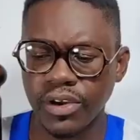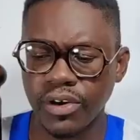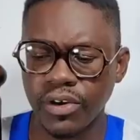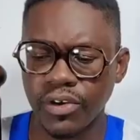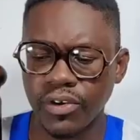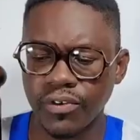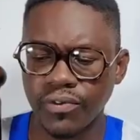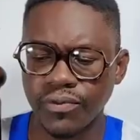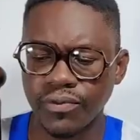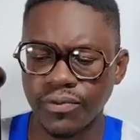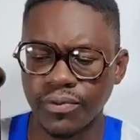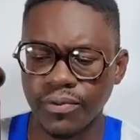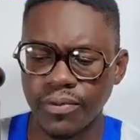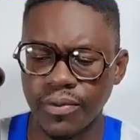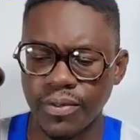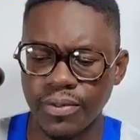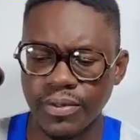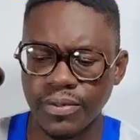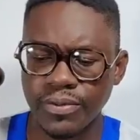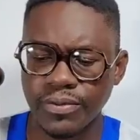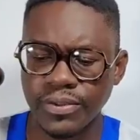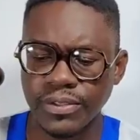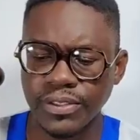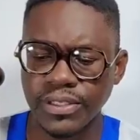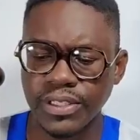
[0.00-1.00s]
of
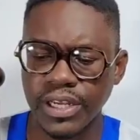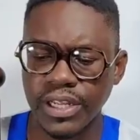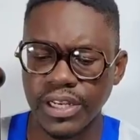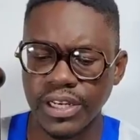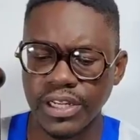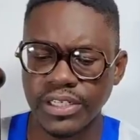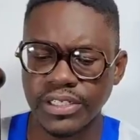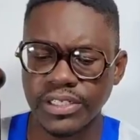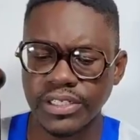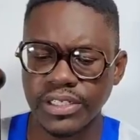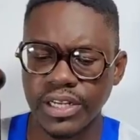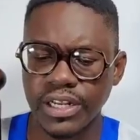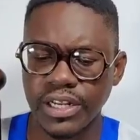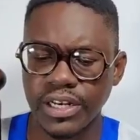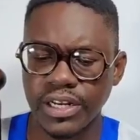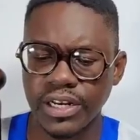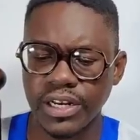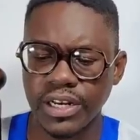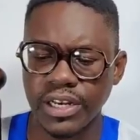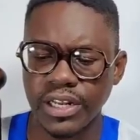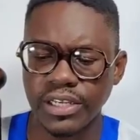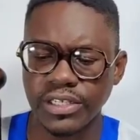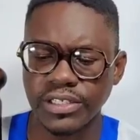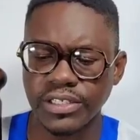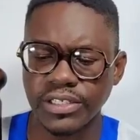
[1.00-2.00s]
international
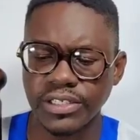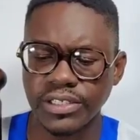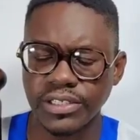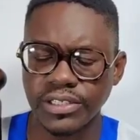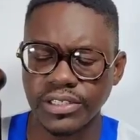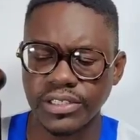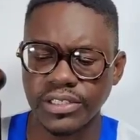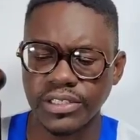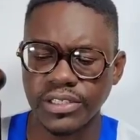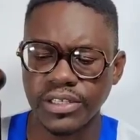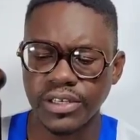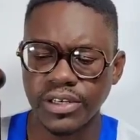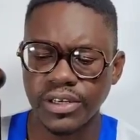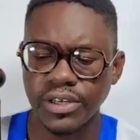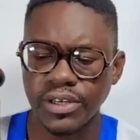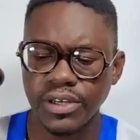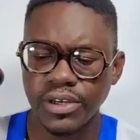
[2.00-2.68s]
relations,